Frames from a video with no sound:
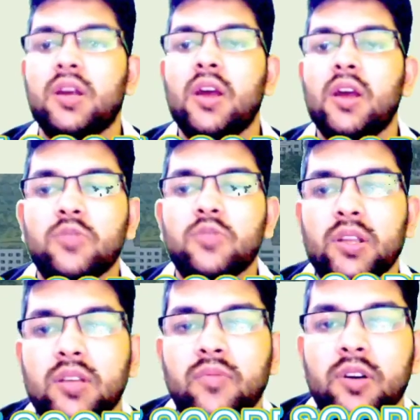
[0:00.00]
So here is the
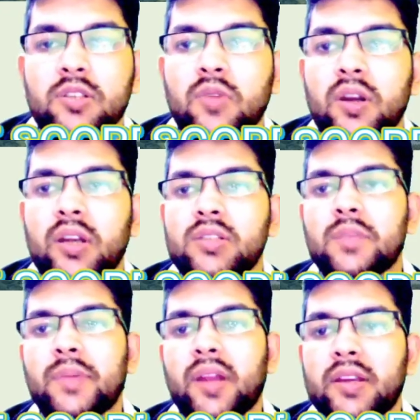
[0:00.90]
first one that is
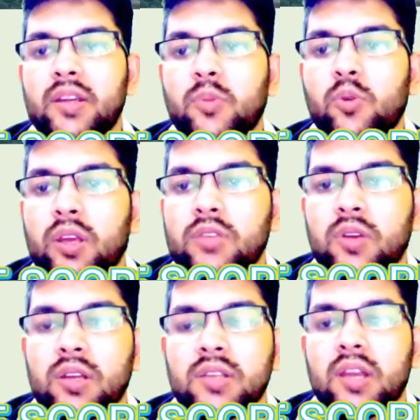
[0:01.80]
triple I T Pune. So
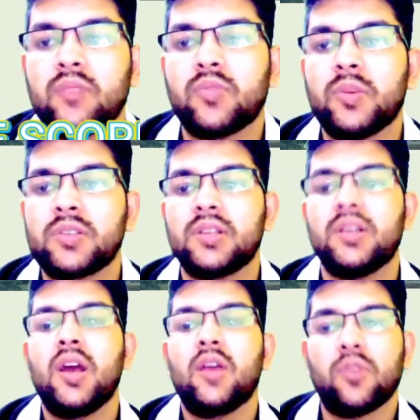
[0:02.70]
here's the information
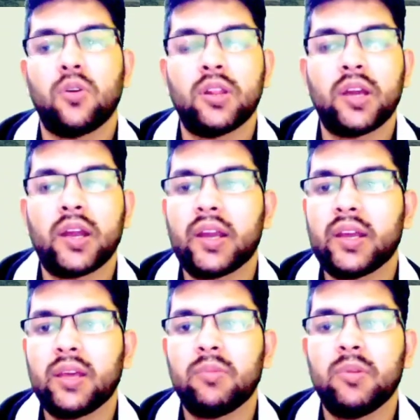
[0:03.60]
for all the category I
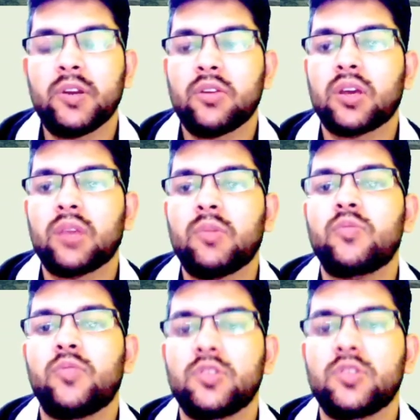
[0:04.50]
will be talking about for
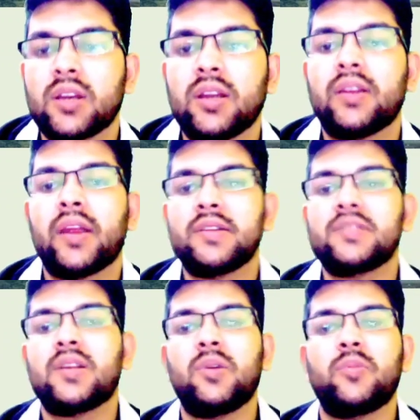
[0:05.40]
general
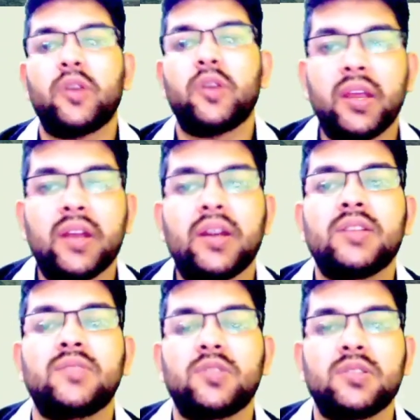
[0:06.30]
97.8 that is
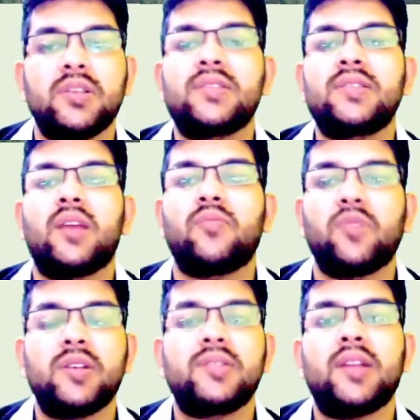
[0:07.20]
for CSE and for
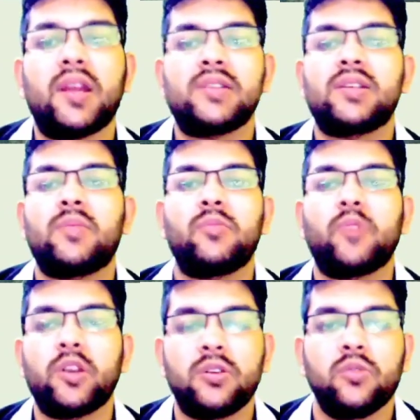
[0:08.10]
EC
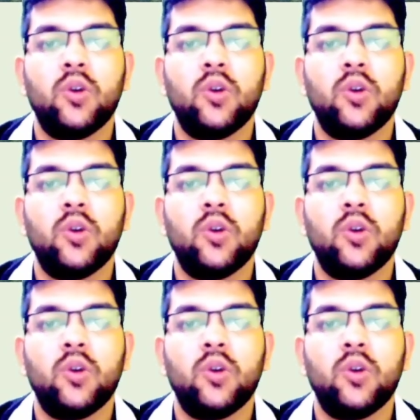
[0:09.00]
97.2.